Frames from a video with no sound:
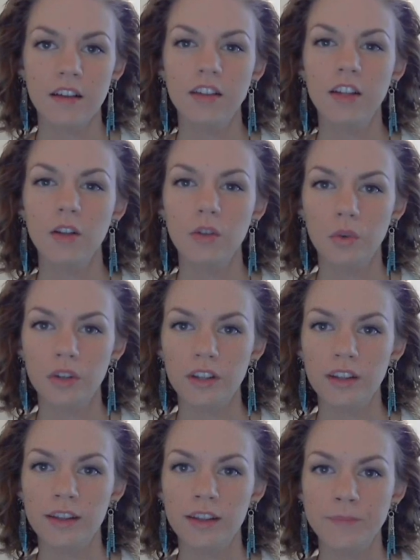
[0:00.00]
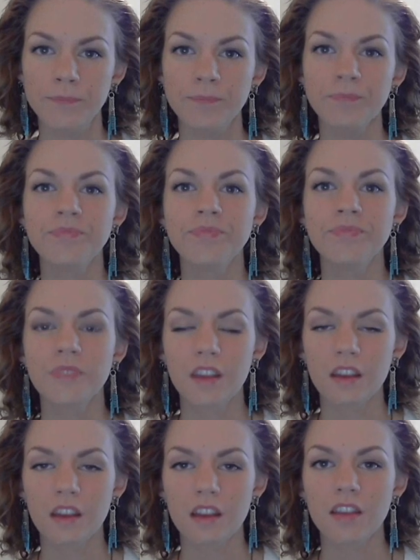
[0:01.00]
A little oily?
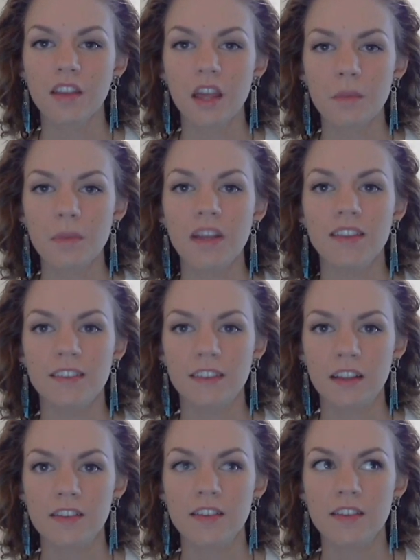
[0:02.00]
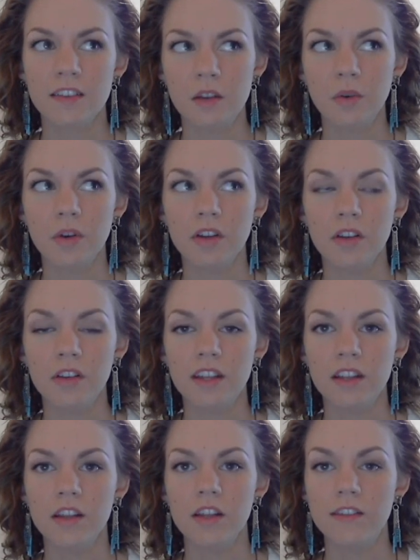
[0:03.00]
That makes sense. The oil
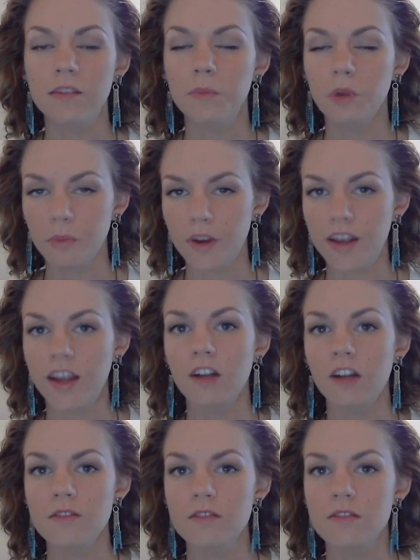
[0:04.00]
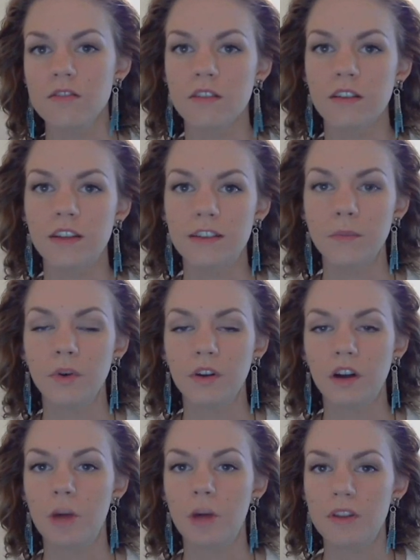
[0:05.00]
can lead to more breakouts. It's more
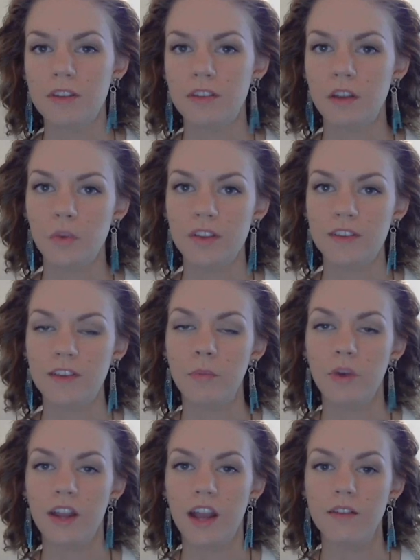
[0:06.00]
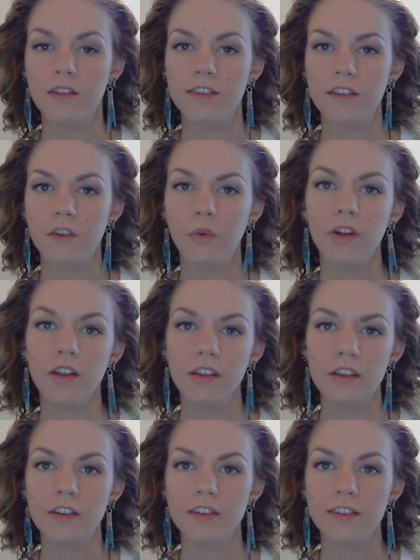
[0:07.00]
common that we see breakouts in
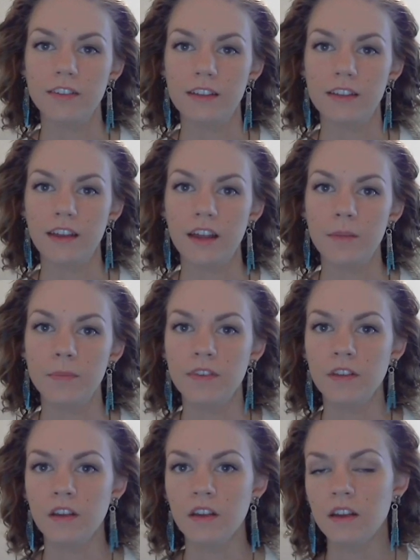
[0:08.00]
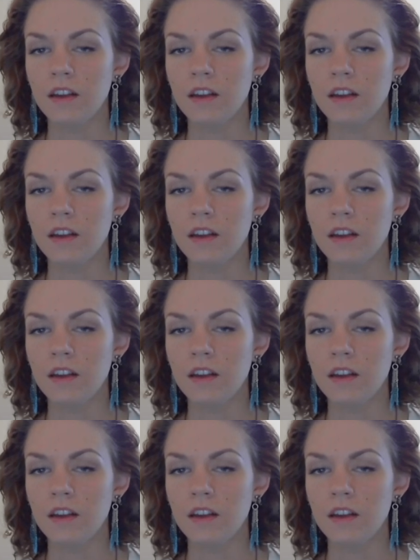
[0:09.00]
oilier skin types.